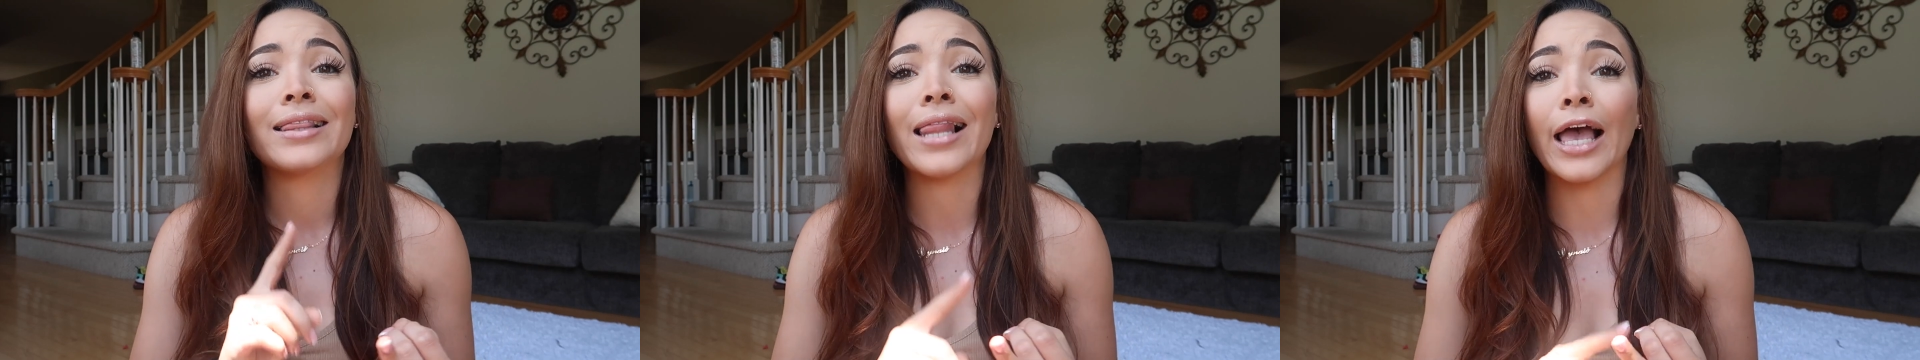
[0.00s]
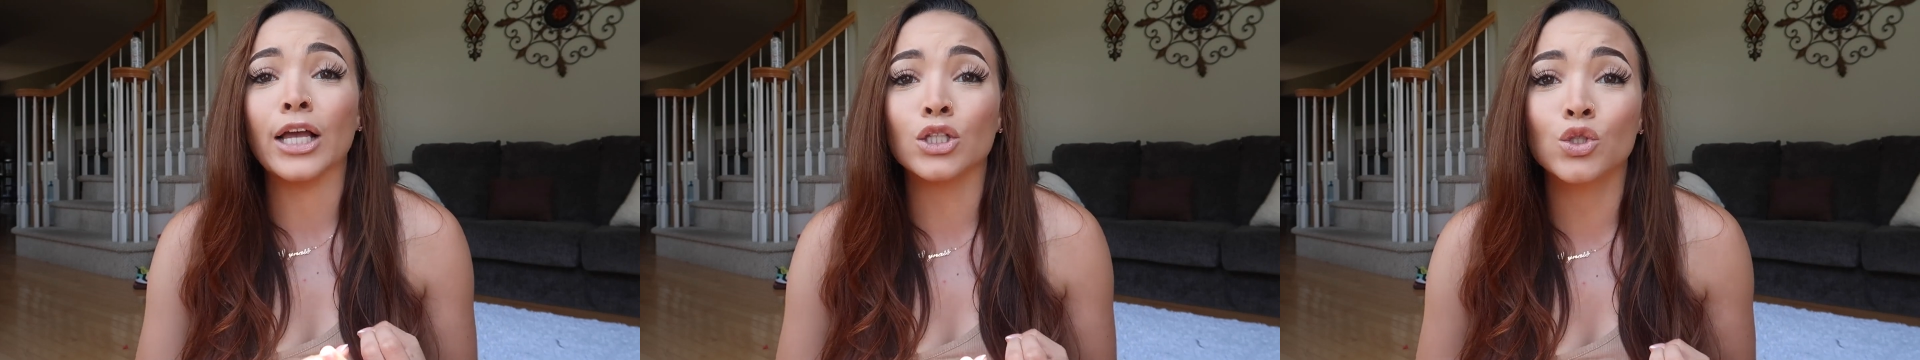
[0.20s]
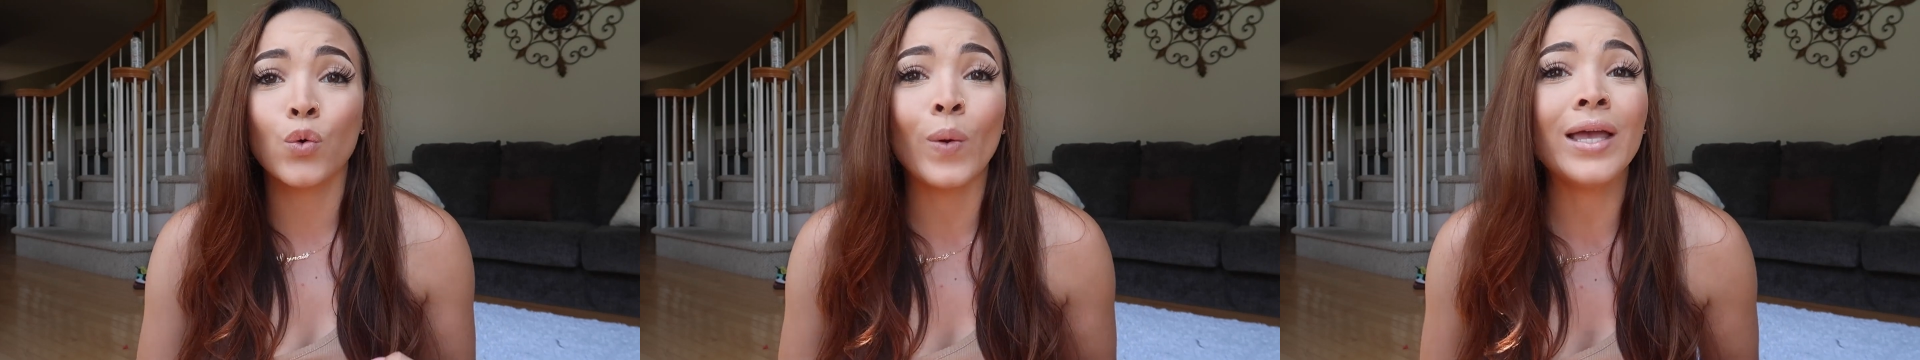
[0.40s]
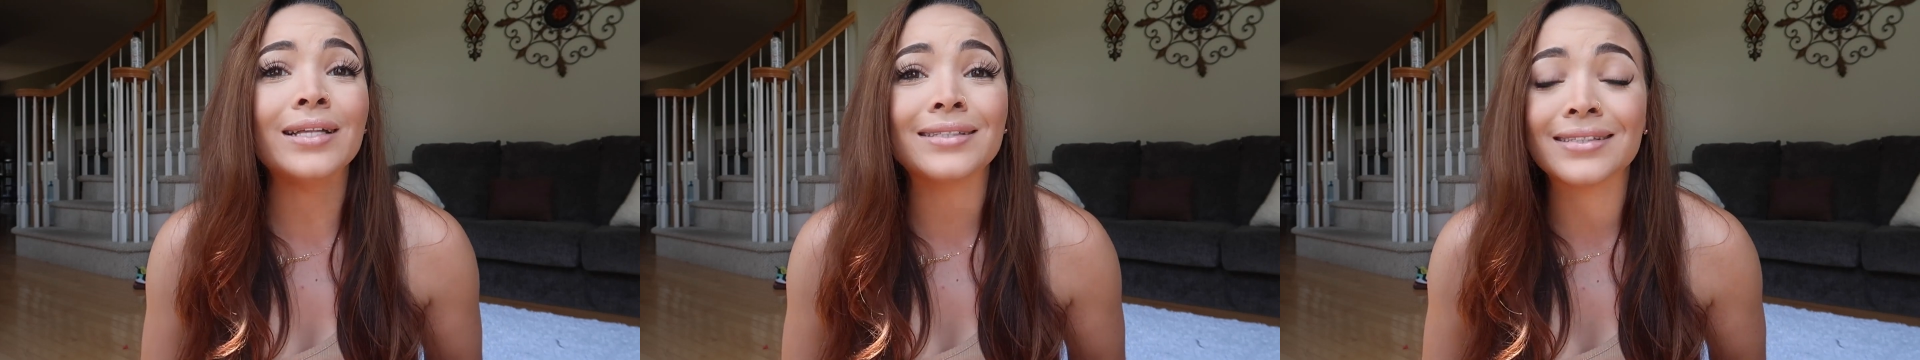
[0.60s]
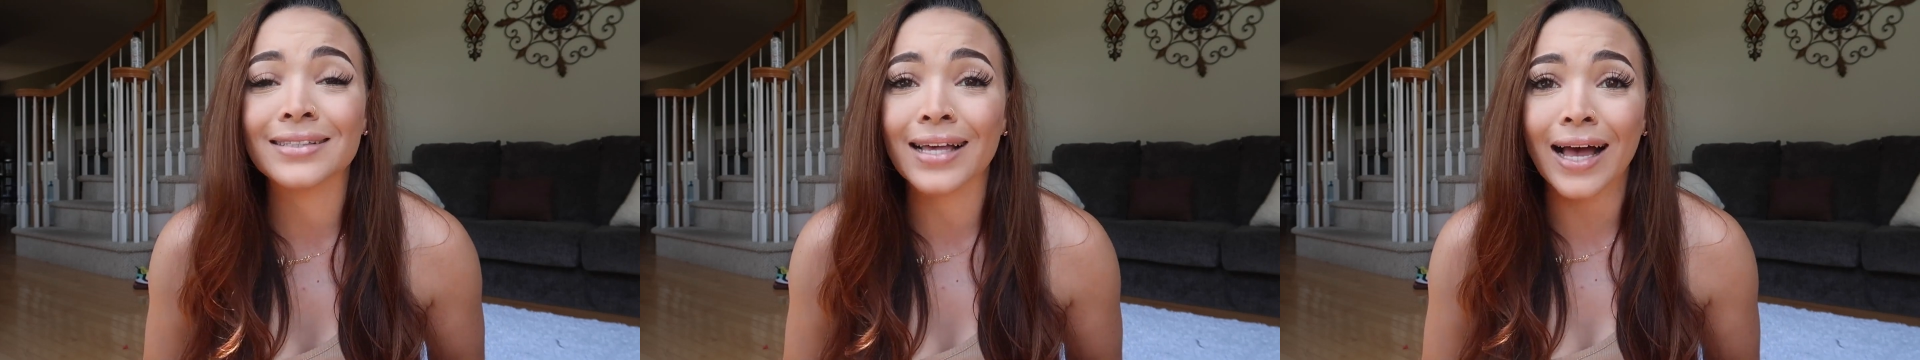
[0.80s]
like
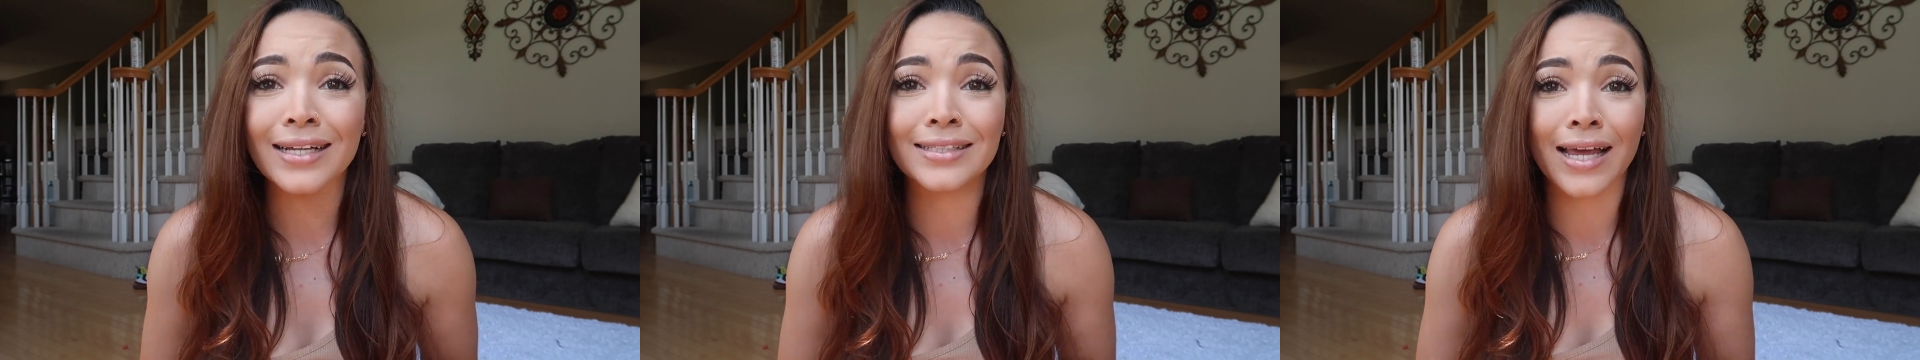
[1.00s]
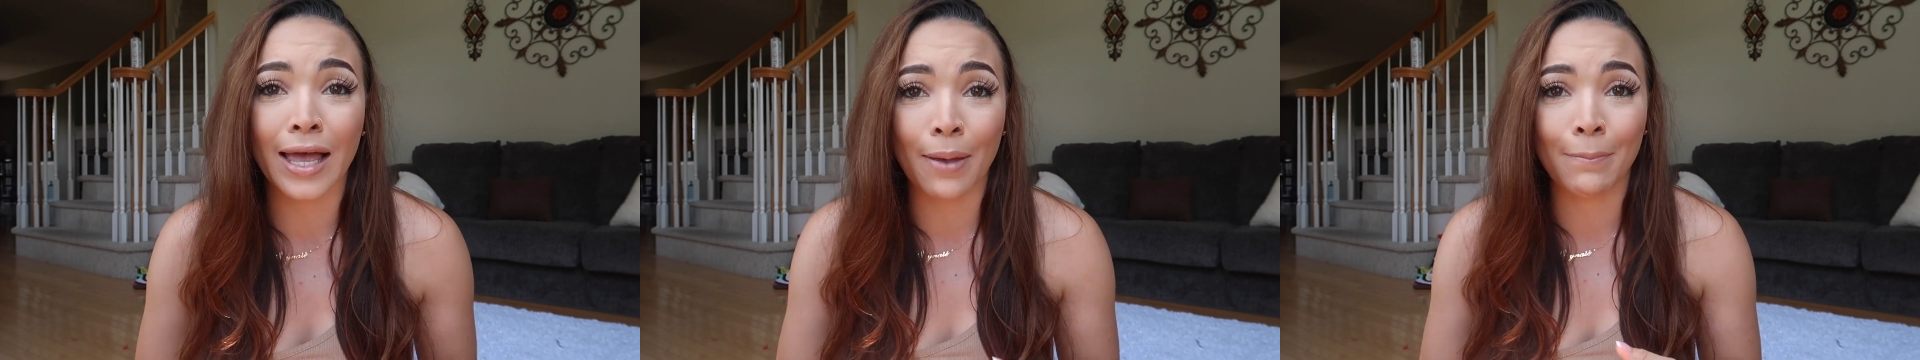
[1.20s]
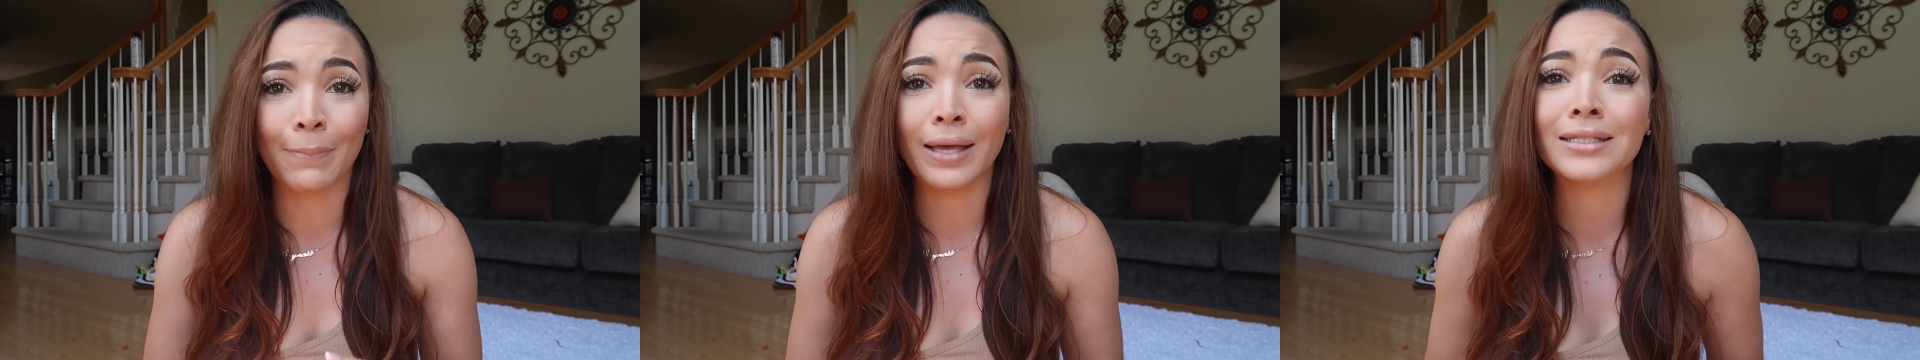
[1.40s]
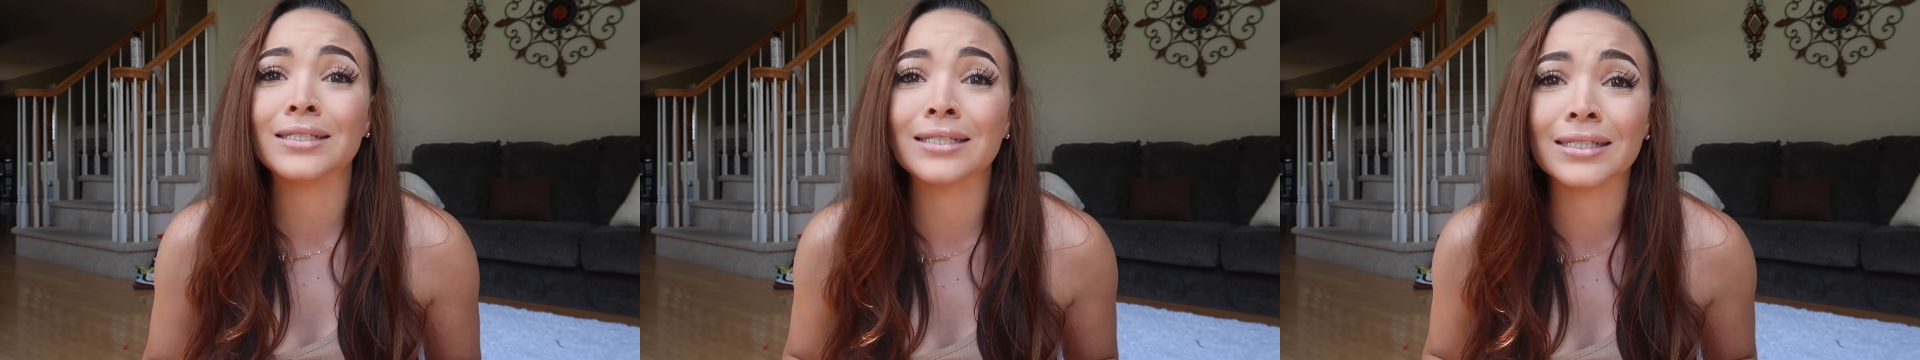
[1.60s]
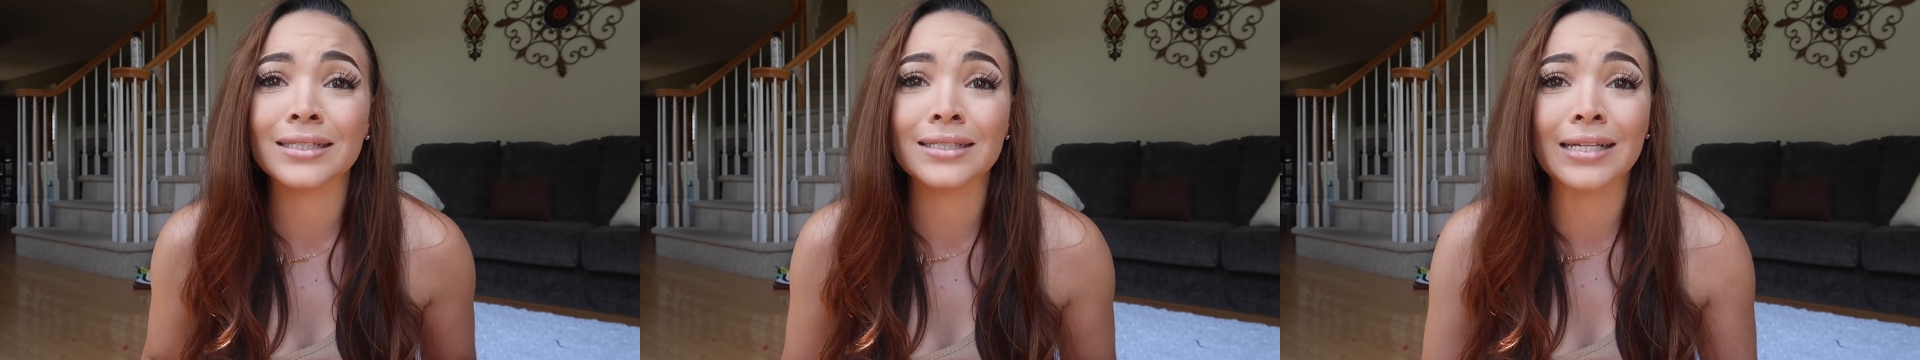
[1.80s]
tweets, I check
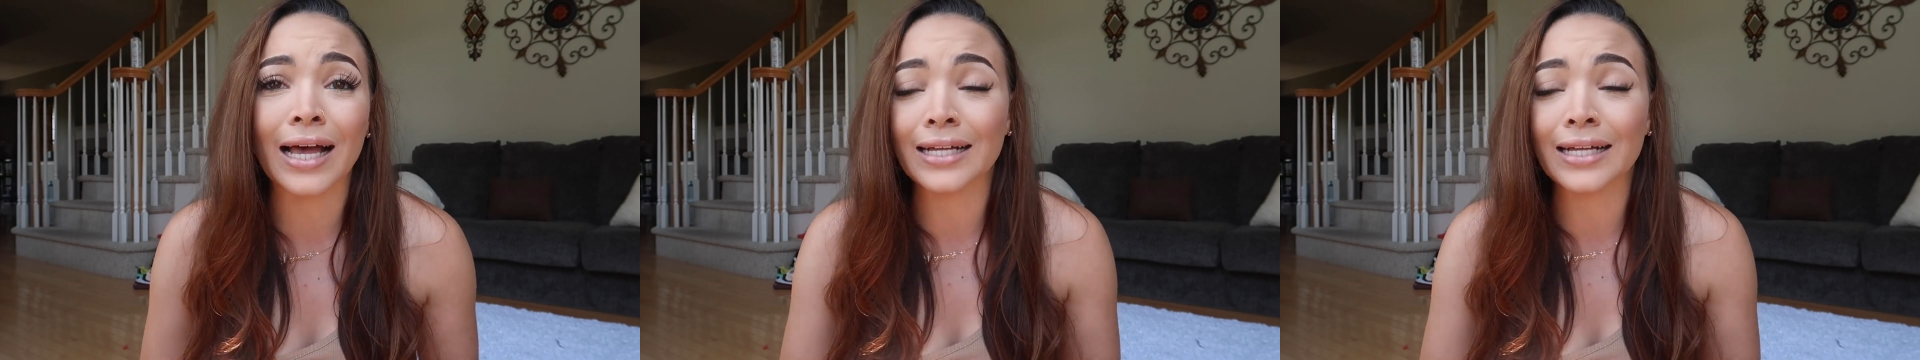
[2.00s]
mentions,